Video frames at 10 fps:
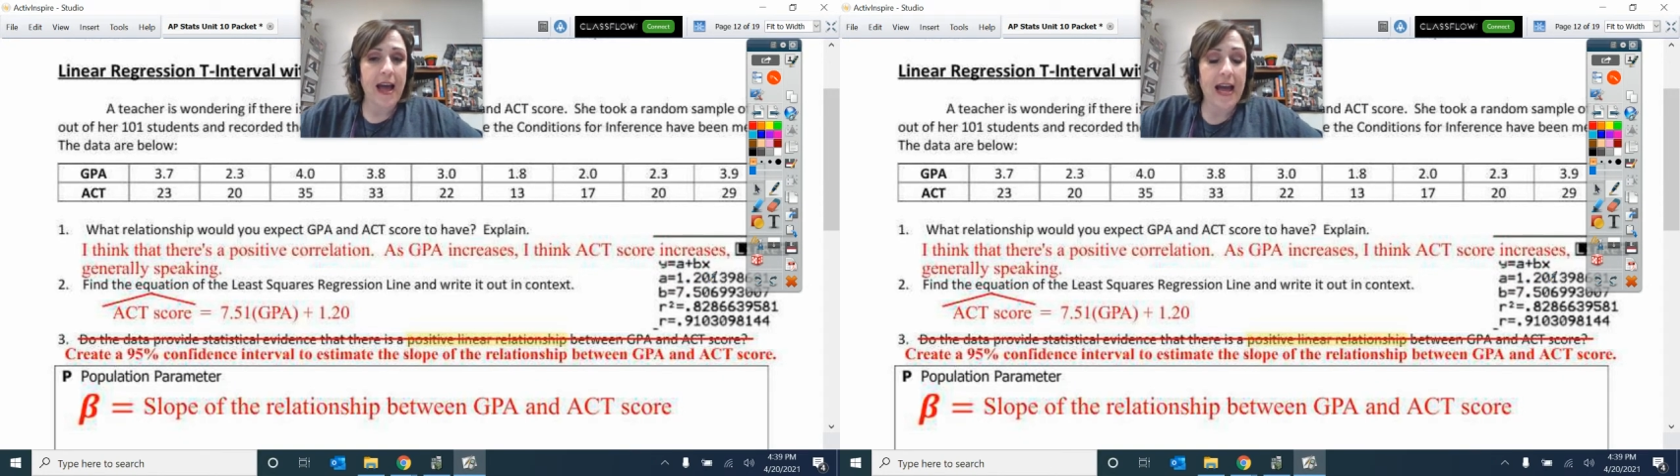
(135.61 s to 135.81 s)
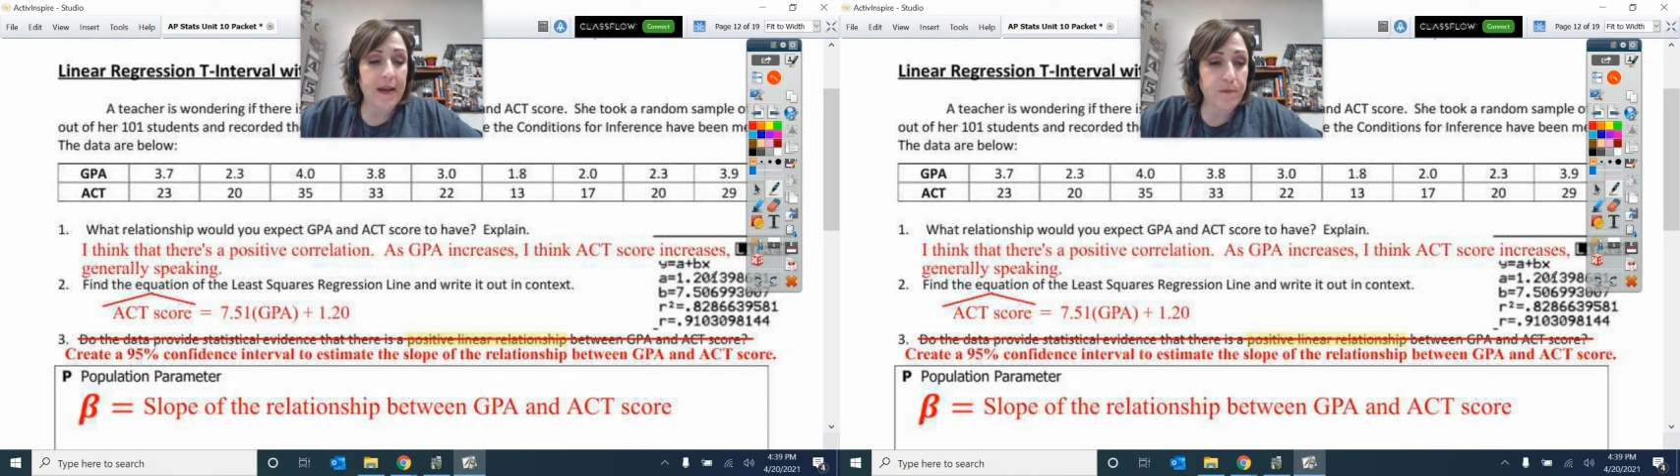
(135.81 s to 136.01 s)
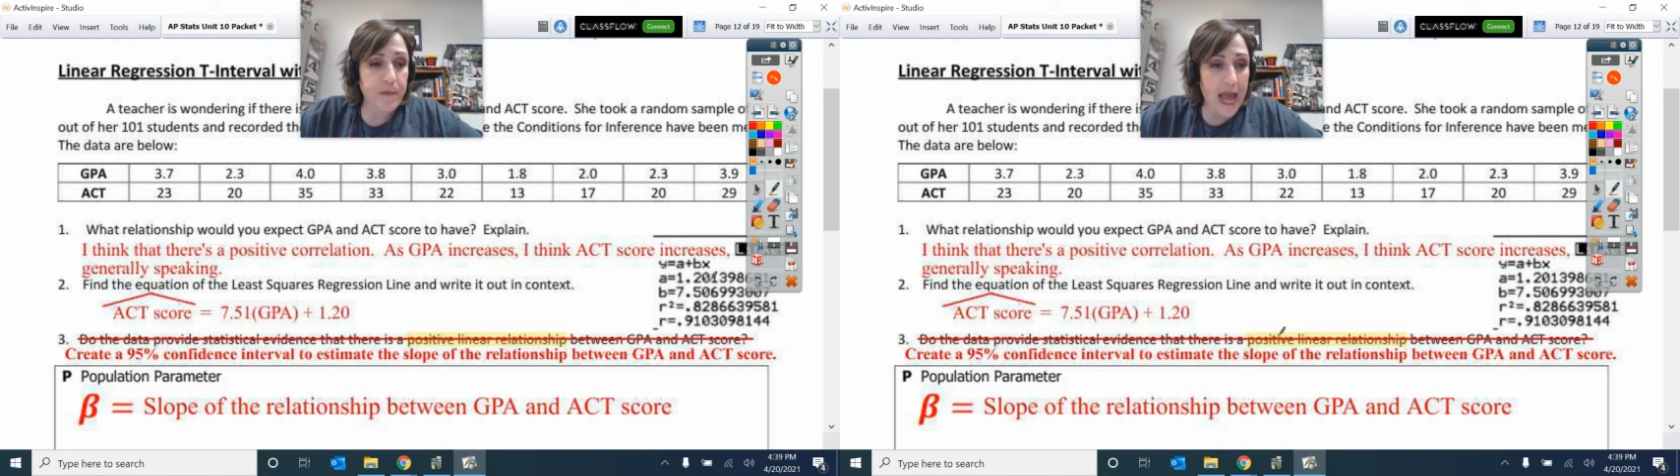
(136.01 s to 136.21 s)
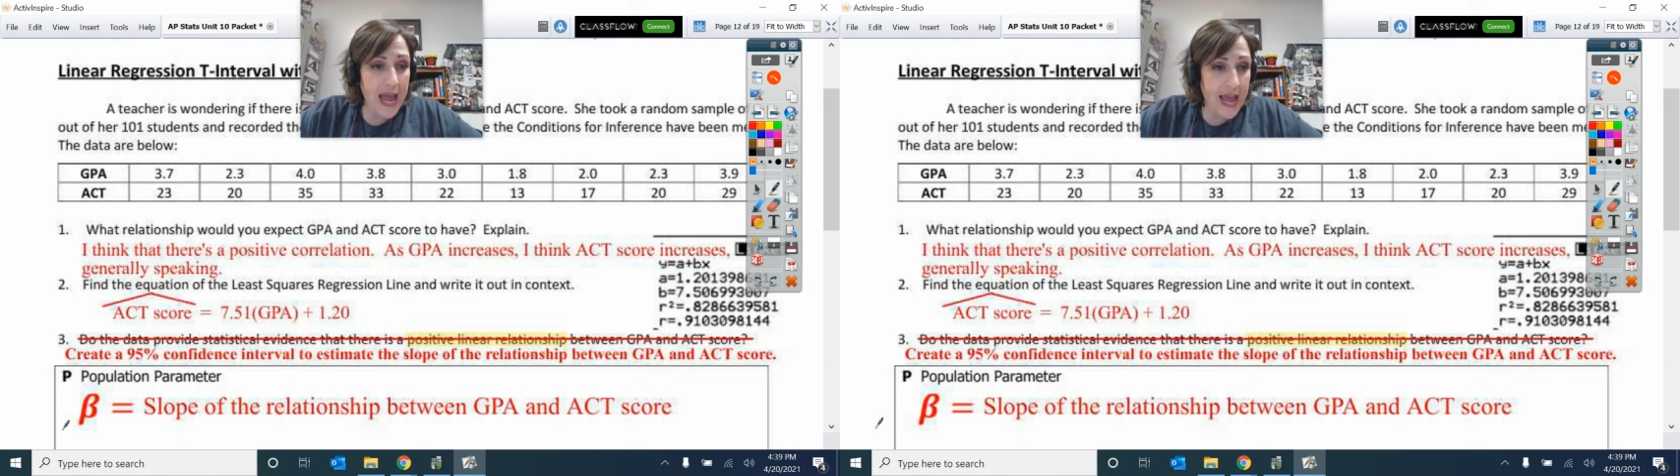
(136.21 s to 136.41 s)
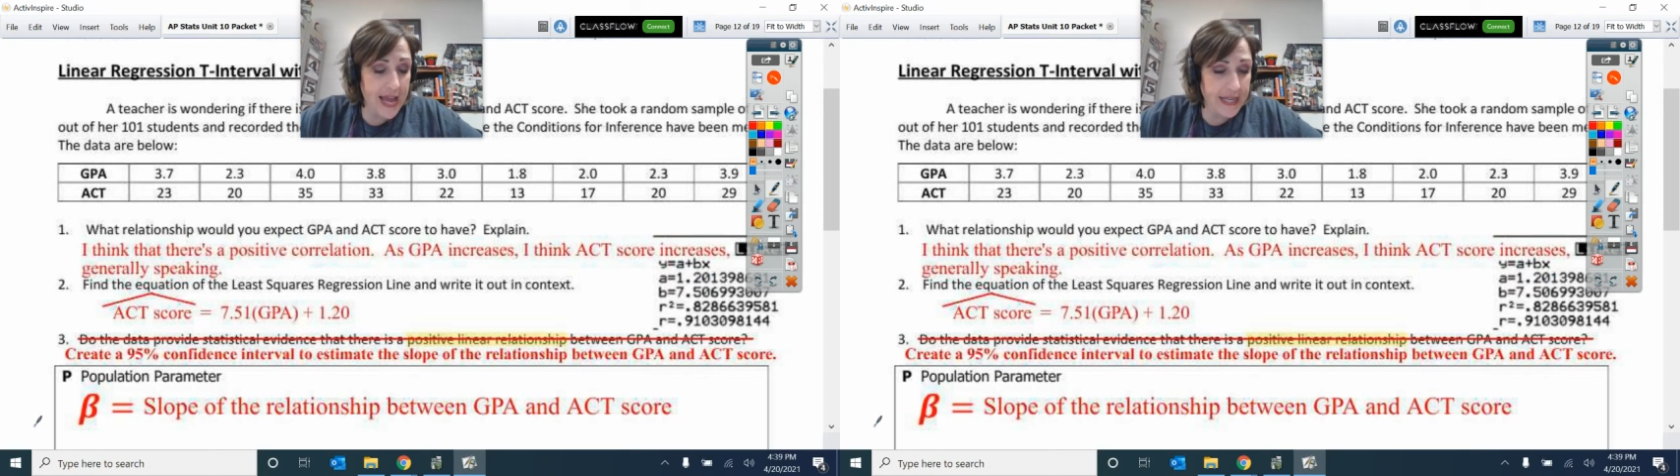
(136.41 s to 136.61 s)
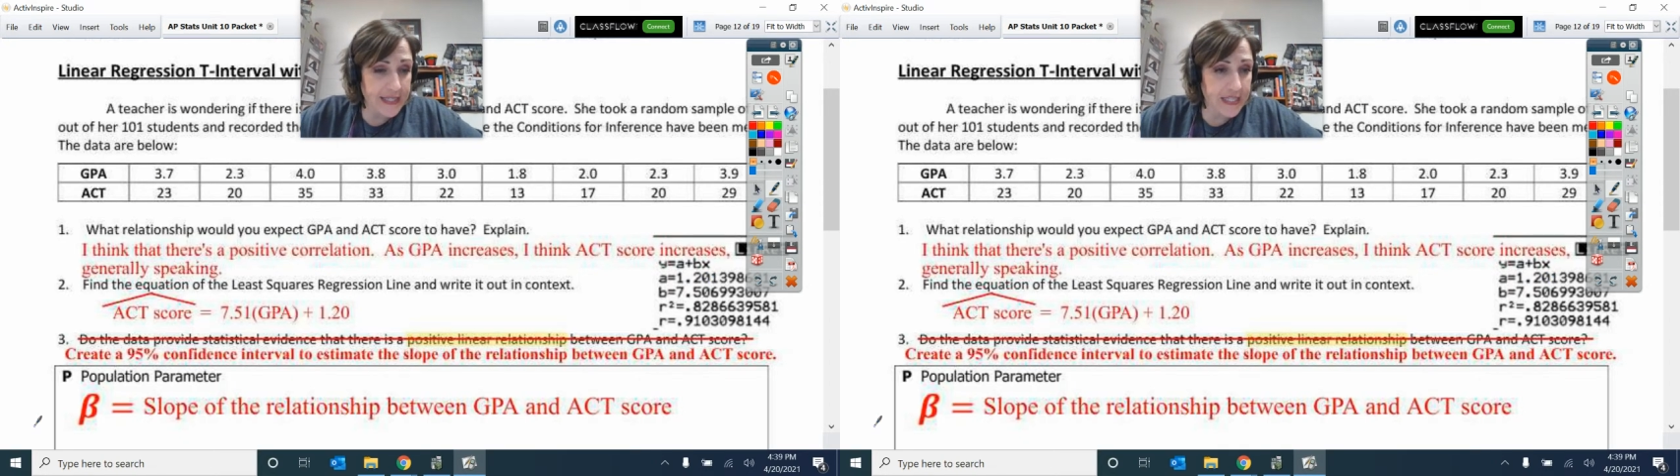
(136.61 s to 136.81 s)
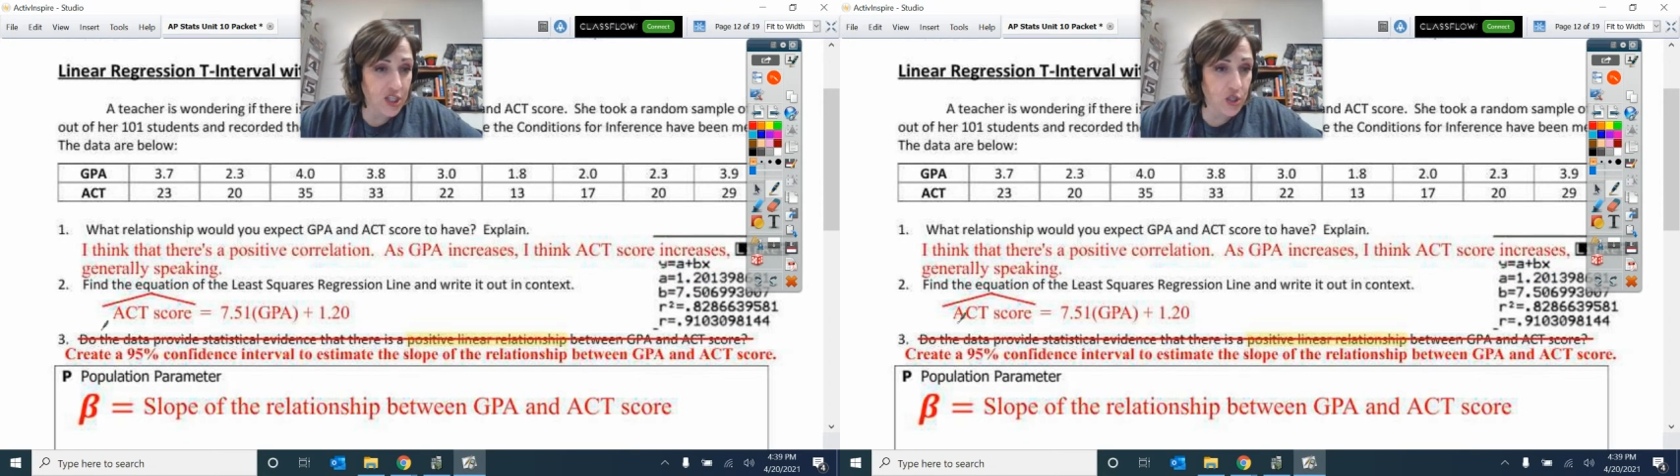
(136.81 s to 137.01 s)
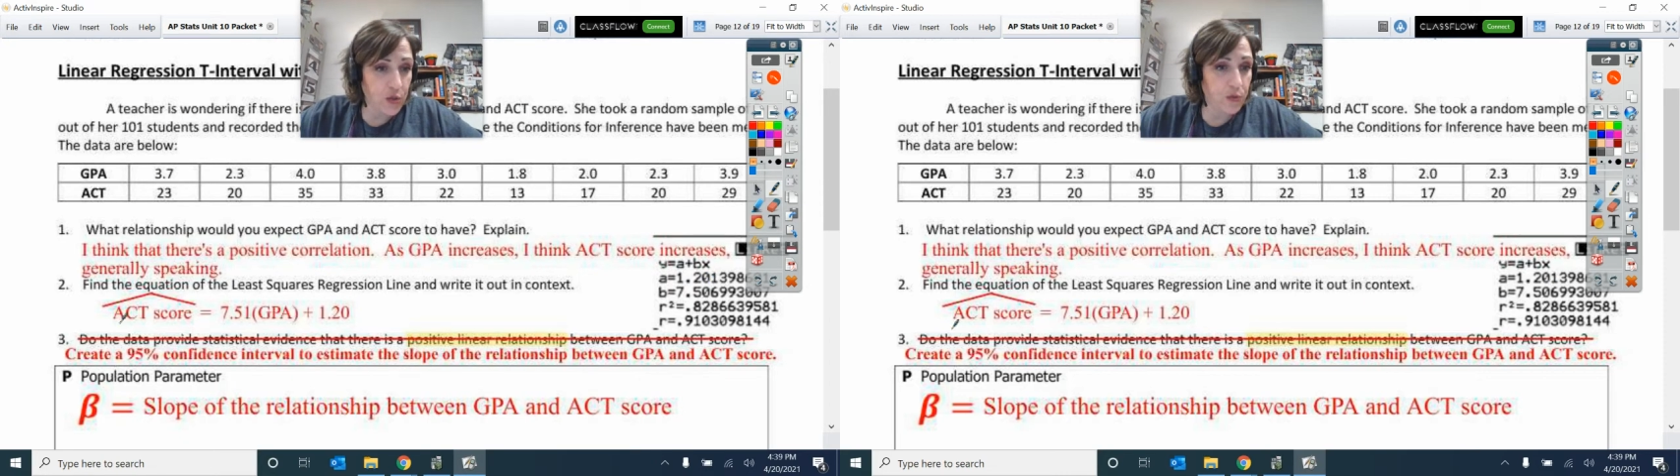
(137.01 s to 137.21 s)
I'm
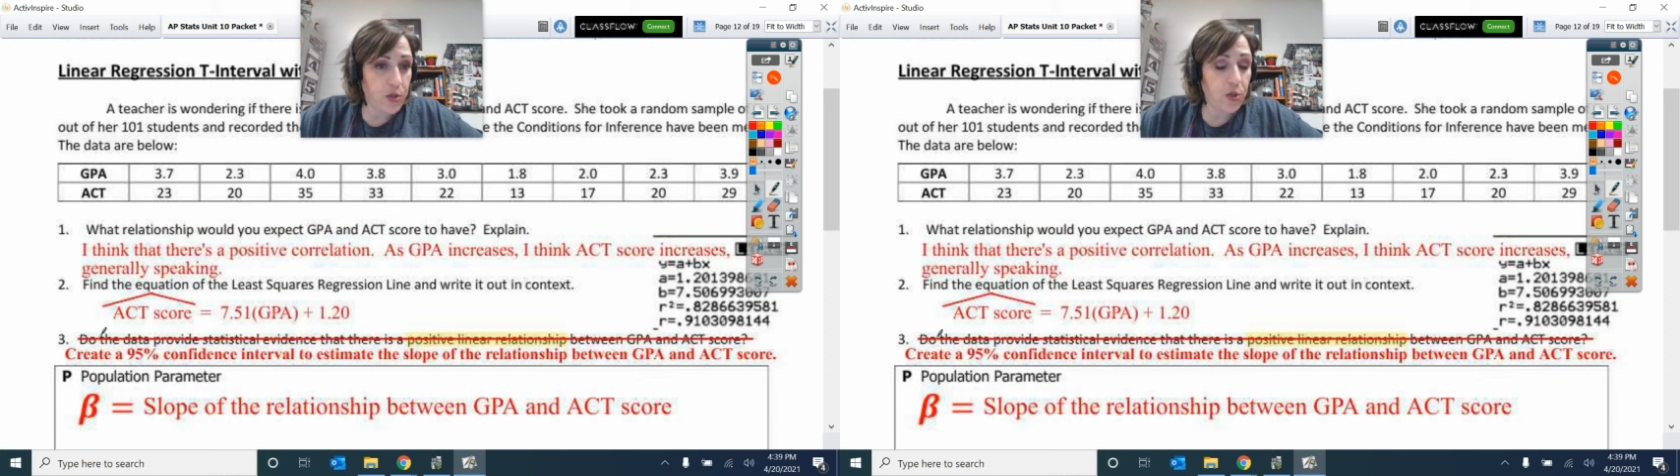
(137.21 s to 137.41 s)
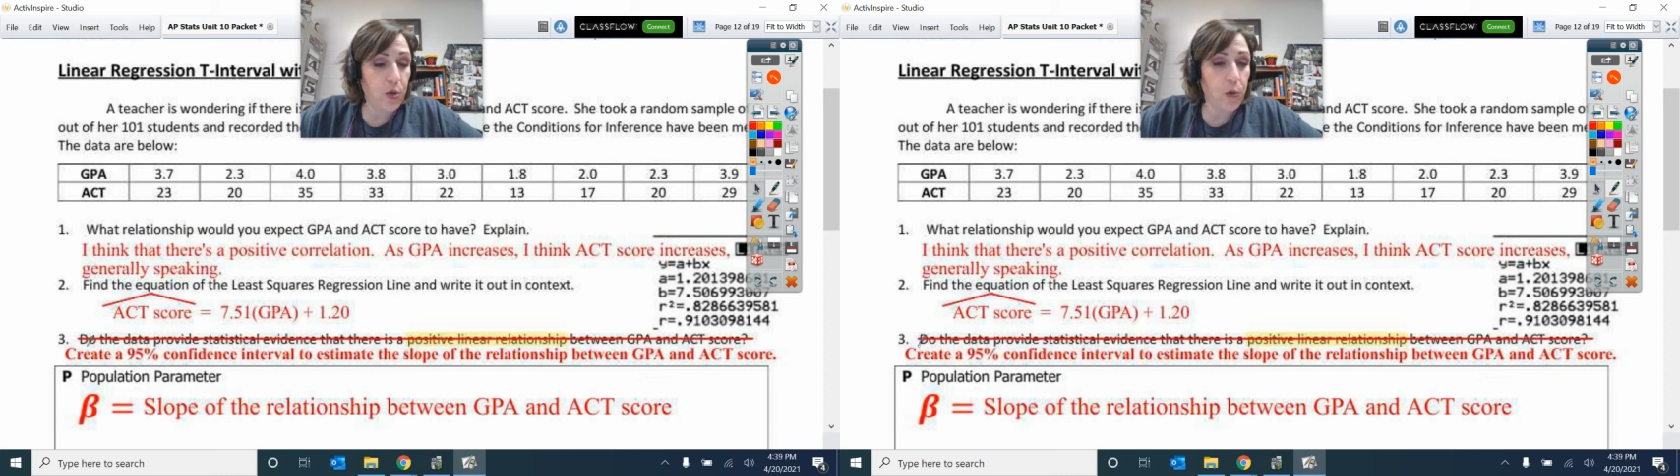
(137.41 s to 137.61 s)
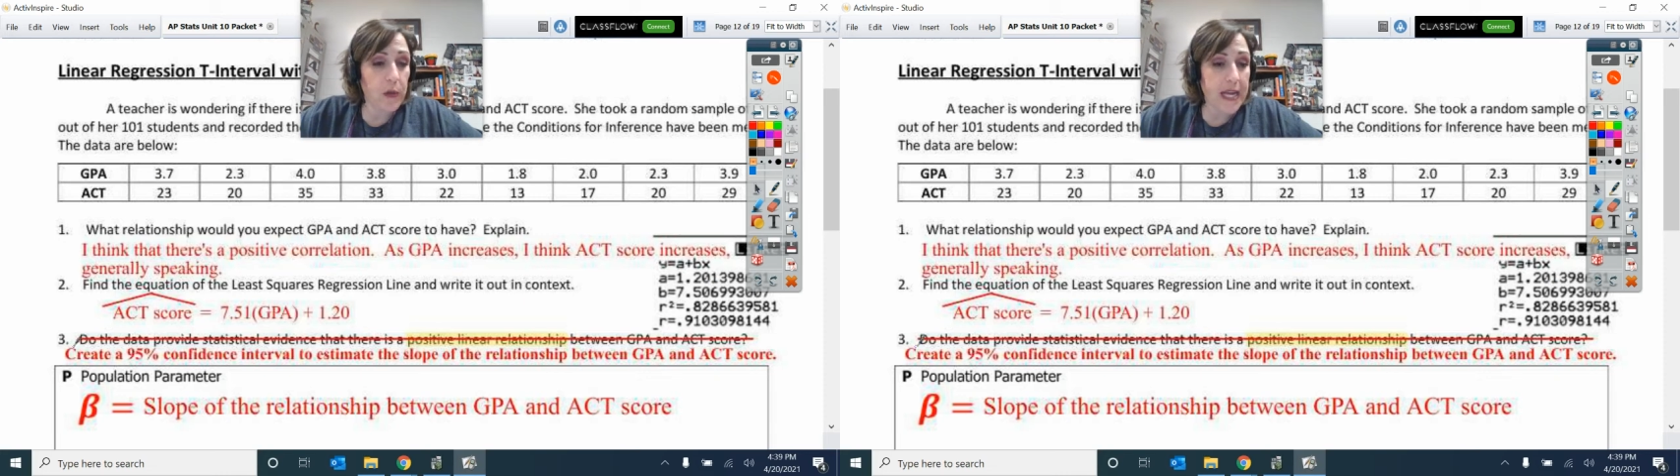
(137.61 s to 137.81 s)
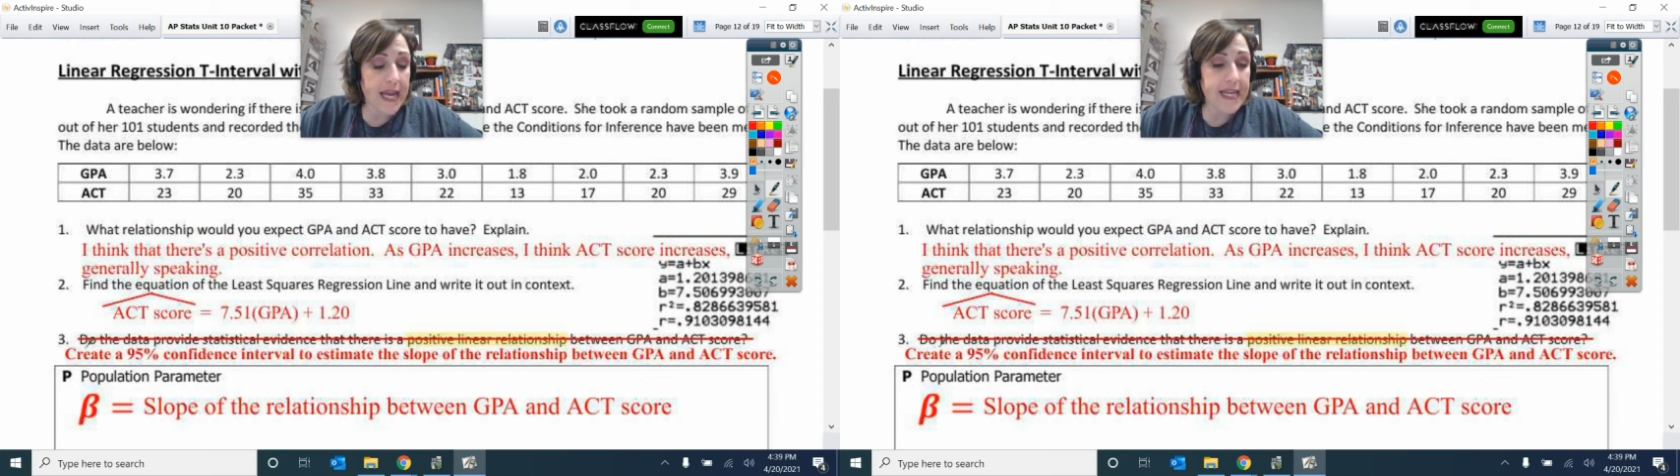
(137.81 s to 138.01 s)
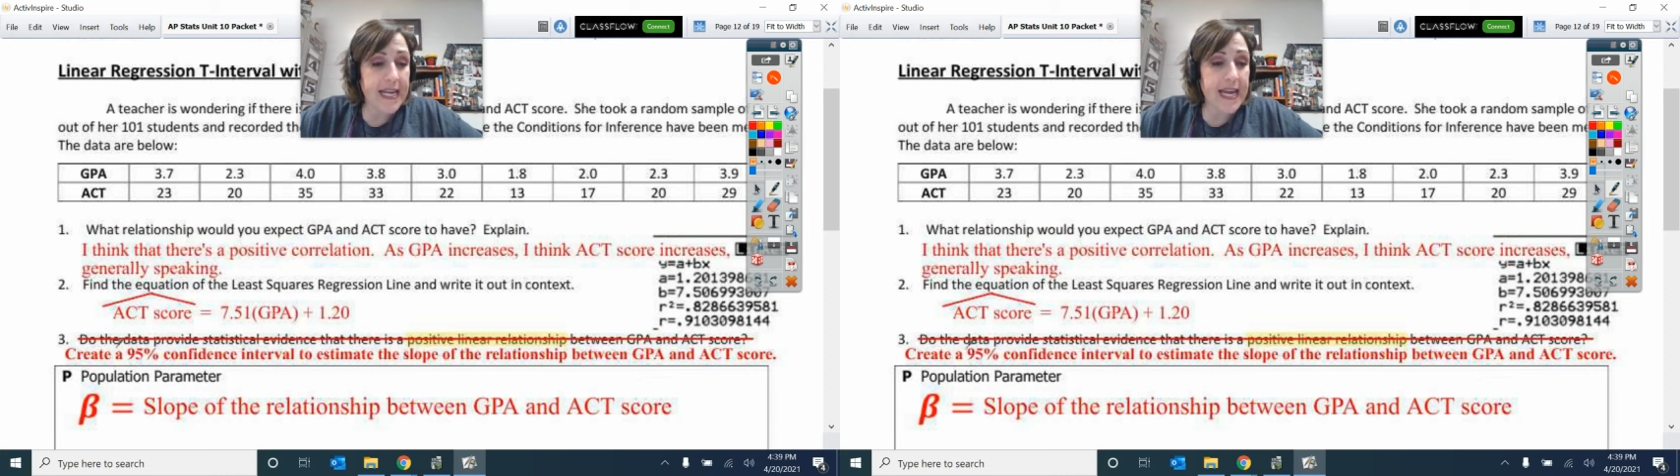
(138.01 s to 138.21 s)
asking you to create